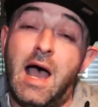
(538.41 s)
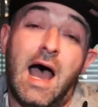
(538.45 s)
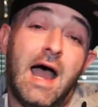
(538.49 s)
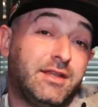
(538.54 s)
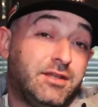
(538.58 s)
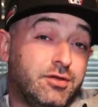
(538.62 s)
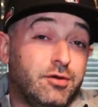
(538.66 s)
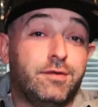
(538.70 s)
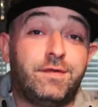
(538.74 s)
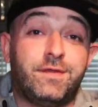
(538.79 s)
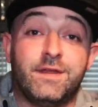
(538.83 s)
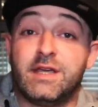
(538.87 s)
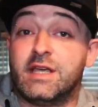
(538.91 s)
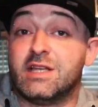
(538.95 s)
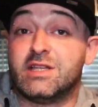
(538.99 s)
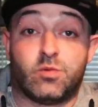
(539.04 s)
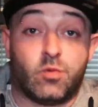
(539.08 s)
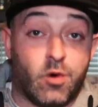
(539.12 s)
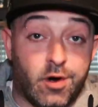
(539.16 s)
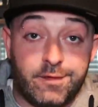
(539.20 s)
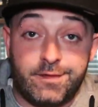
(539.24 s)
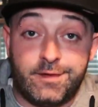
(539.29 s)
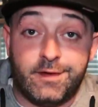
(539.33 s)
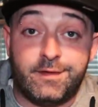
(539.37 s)
I do think
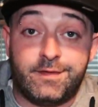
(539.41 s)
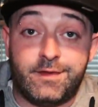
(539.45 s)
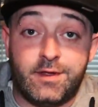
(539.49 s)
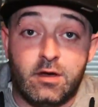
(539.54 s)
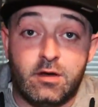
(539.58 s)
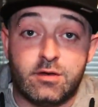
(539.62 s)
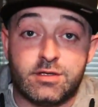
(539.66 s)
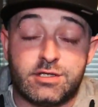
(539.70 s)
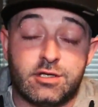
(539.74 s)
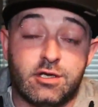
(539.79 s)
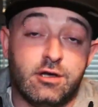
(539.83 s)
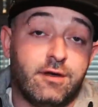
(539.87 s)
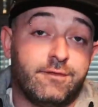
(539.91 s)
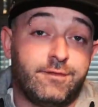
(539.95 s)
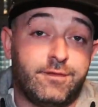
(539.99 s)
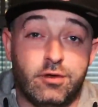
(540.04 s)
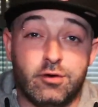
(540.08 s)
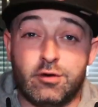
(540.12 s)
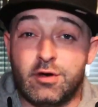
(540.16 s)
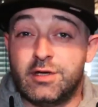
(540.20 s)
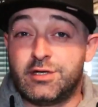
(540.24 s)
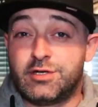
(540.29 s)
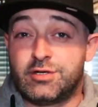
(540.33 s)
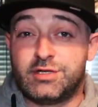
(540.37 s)
it's worth it though, so if
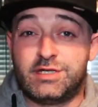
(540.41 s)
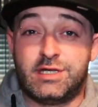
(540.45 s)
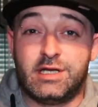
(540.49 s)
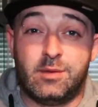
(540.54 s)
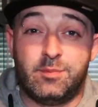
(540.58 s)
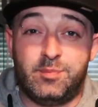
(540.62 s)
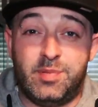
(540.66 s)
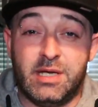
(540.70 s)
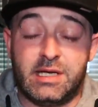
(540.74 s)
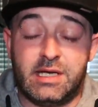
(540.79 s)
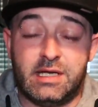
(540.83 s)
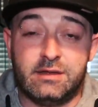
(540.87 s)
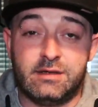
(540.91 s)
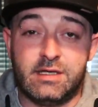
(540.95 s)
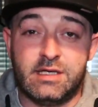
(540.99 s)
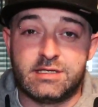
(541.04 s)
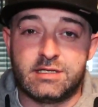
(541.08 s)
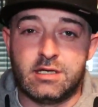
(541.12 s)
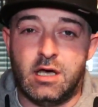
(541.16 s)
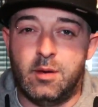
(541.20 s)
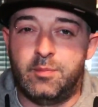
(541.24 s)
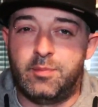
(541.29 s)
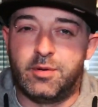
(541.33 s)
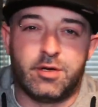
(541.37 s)
you're interested in picking
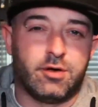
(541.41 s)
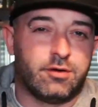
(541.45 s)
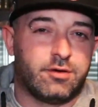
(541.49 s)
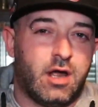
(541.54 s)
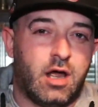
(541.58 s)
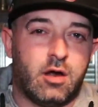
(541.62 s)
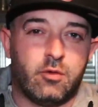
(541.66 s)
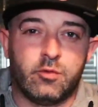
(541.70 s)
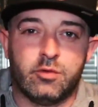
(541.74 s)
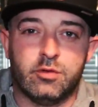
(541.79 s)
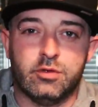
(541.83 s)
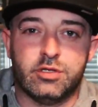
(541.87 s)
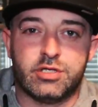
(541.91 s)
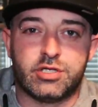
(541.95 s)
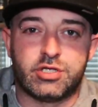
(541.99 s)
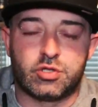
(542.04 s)
these up or you're not really